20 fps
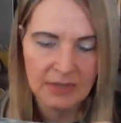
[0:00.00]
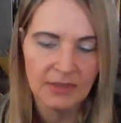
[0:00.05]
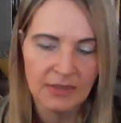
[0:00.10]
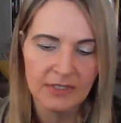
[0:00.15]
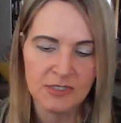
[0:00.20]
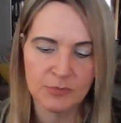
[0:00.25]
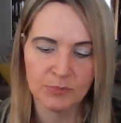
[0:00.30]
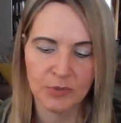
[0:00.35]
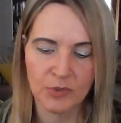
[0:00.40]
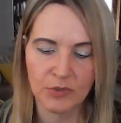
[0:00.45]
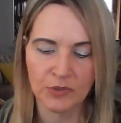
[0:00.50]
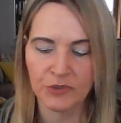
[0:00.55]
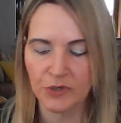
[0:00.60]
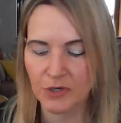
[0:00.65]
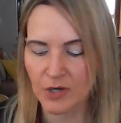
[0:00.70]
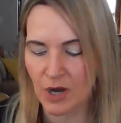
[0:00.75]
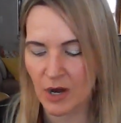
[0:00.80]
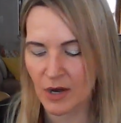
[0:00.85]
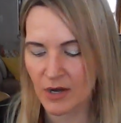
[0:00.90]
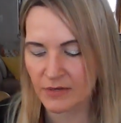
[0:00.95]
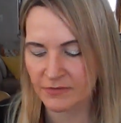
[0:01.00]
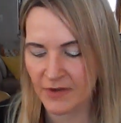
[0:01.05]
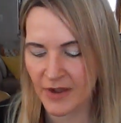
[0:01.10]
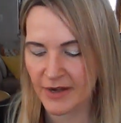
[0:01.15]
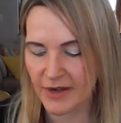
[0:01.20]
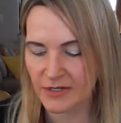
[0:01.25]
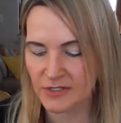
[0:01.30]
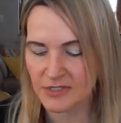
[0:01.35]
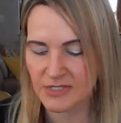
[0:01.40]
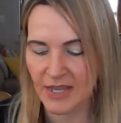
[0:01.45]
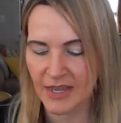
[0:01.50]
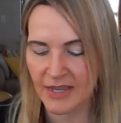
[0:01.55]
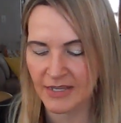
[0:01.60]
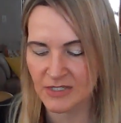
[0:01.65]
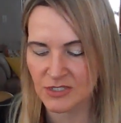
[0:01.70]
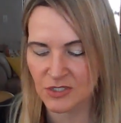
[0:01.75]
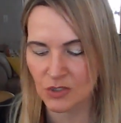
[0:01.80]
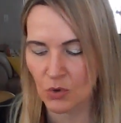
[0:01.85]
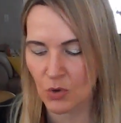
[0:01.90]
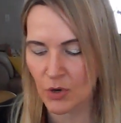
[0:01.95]
Let's pull your card, fire
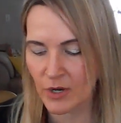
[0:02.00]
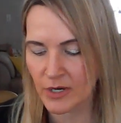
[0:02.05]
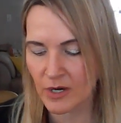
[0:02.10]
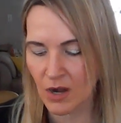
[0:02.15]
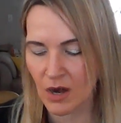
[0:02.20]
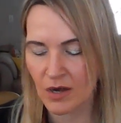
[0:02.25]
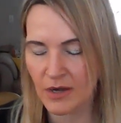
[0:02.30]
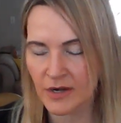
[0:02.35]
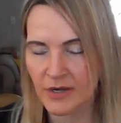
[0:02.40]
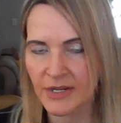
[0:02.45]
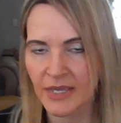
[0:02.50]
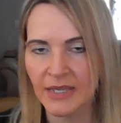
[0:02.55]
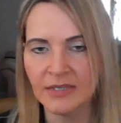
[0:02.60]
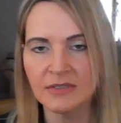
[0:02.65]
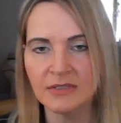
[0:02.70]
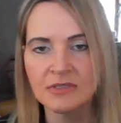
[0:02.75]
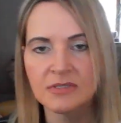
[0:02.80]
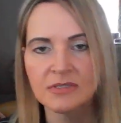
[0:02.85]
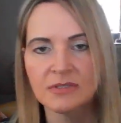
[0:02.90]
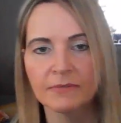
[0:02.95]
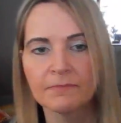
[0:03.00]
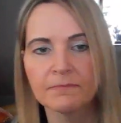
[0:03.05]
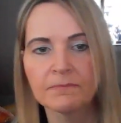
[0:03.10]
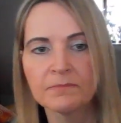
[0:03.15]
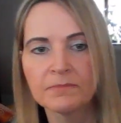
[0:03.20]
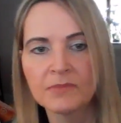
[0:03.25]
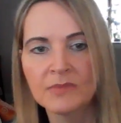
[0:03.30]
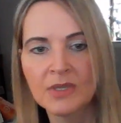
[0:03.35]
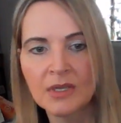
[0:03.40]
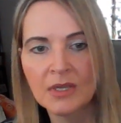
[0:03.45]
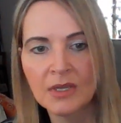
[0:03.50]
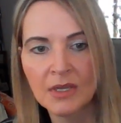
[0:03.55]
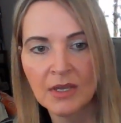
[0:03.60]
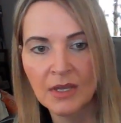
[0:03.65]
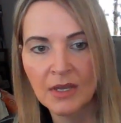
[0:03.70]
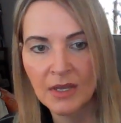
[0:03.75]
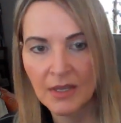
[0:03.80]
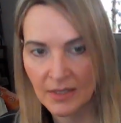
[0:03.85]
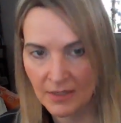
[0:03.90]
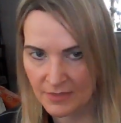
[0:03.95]
signs. Your card is
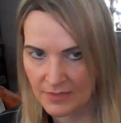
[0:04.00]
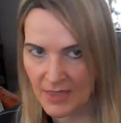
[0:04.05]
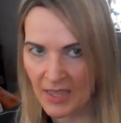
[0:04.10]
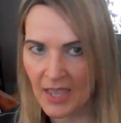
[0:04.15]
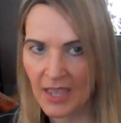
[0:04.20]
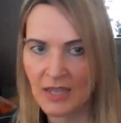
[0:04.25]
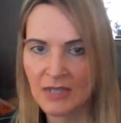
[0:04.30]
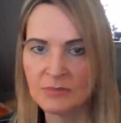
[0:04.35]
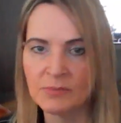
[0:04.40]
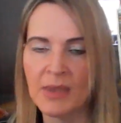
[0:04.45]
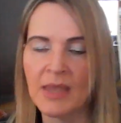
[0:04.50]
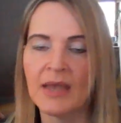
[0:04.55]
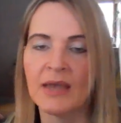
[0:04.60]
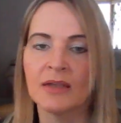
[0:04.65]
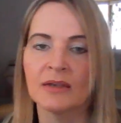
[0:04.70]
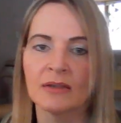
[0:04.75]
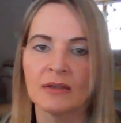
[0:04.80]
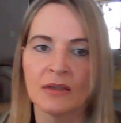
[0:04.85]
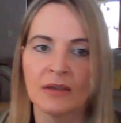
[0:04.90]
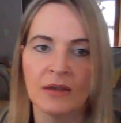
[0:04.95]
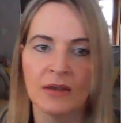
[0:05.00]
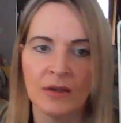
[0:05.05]
the hanged man.